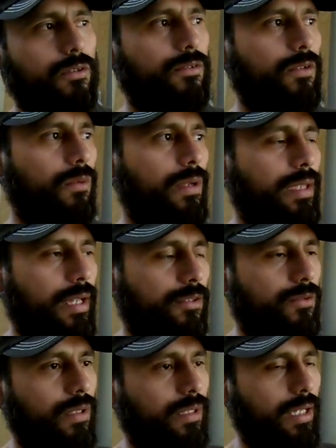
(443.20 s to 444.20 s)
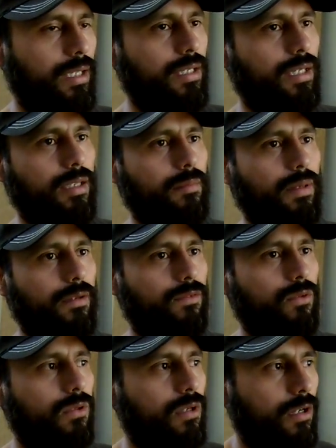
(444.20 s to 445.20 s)
So on that truck, I can get my
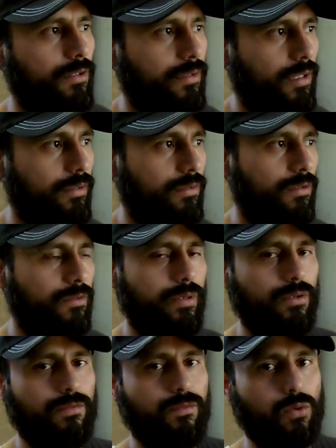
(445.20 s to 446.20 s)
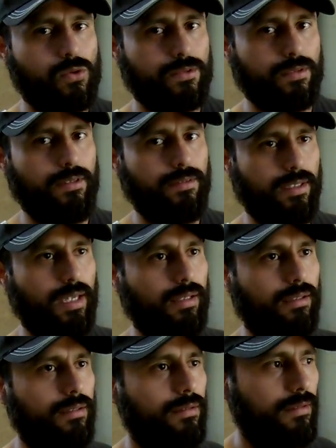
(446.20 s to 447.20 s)
fuel cost down to 3 or 4 cents a
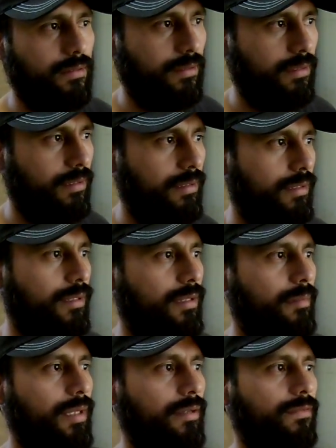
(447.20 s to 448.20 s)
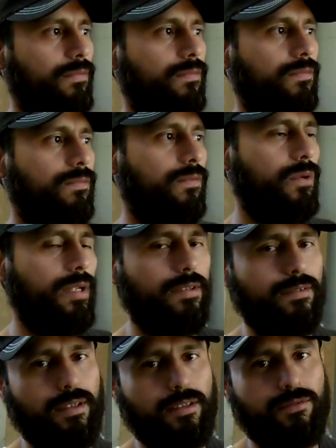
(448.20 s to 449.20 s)
gallon, about 40
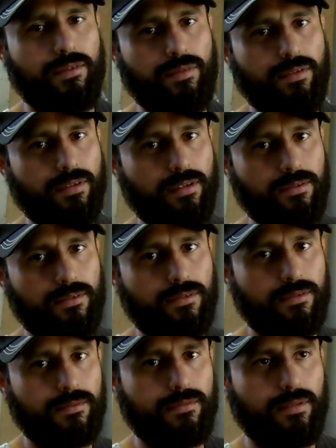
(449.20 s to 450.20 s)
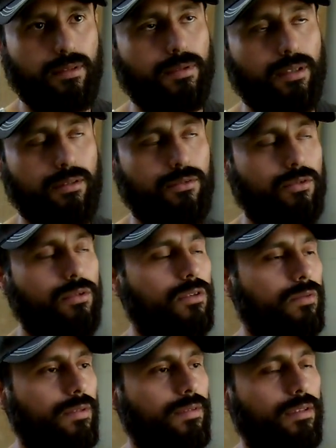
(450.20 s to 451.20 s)
cents, 50 cents. I'm sorry, 2 to
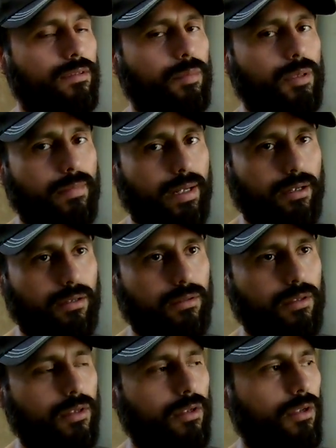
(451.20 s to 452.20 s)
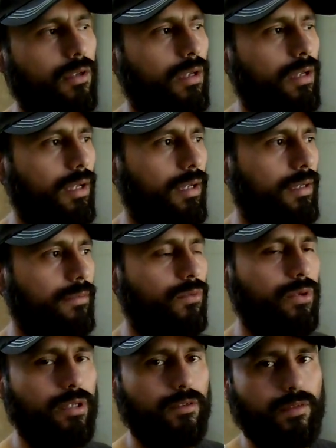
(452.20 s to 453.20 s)
3 cents per mile,
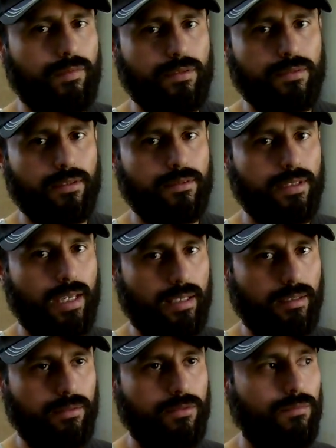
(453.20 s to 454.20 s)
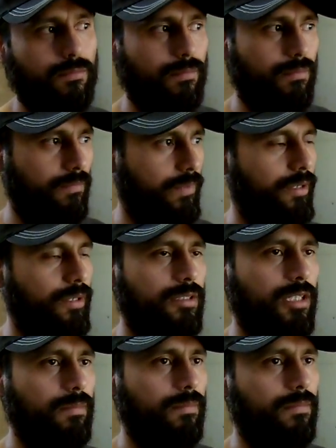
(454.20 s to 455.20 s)
40 to 50 cents a gallon. Very
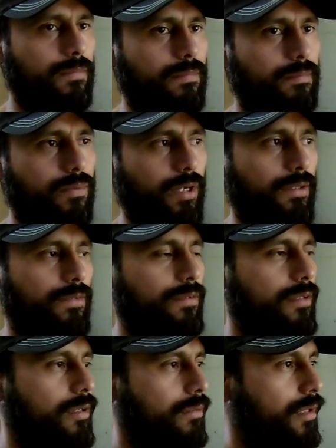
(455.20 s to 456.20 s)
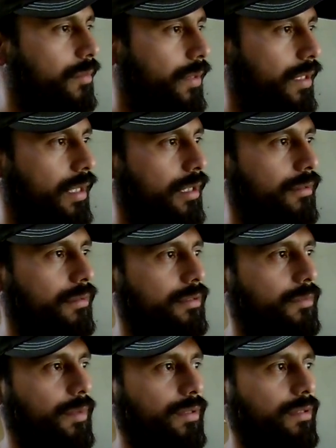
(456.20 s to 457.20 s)
cheap. Prices are going up right now,
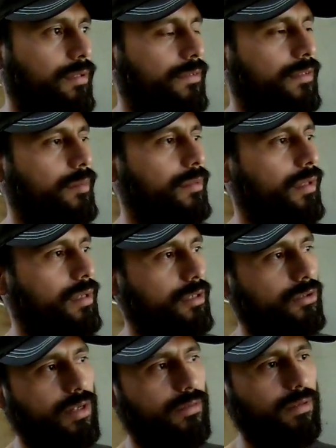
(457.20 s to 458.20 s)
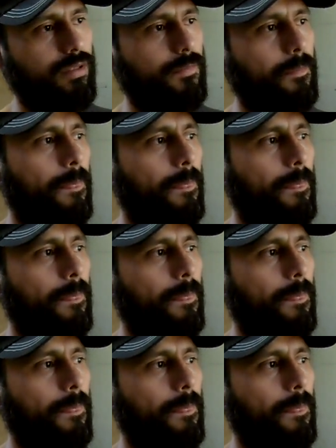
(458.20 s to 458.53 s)
especially in the summer. A lot of traveling.